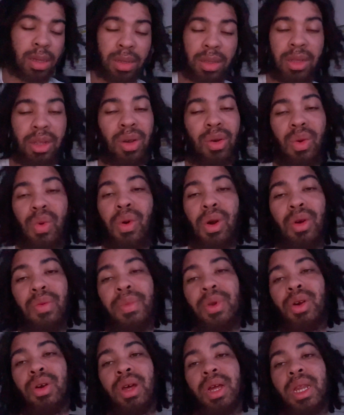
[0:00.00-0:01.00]
Don't quote
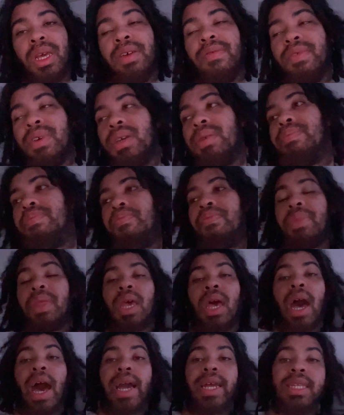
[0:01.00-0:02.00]
me on any of it.
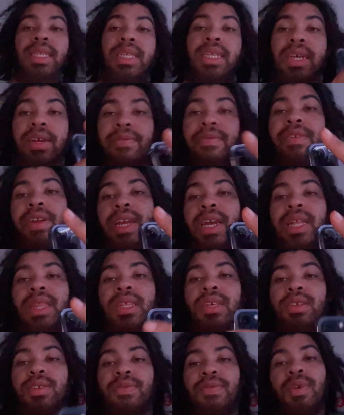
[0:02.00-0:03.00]
I did forget
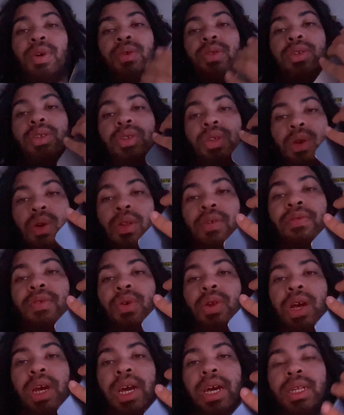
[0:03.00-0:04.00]
this phone. This is the only
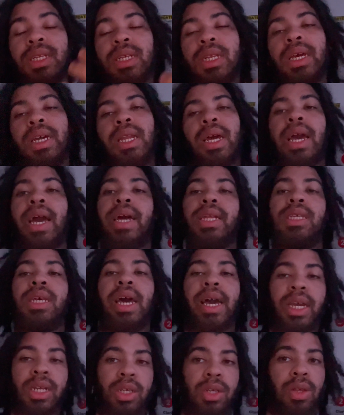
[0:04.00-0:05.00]
phone I had today, and I had
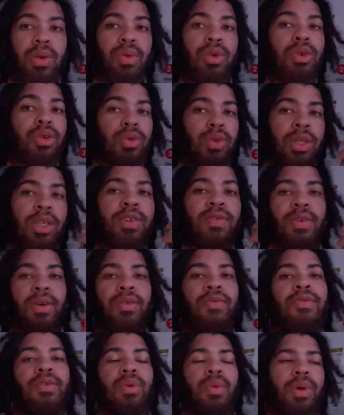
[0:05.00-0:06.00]
to actually use this
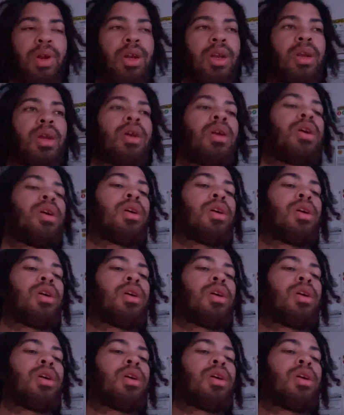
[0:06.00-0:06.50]
phone for work.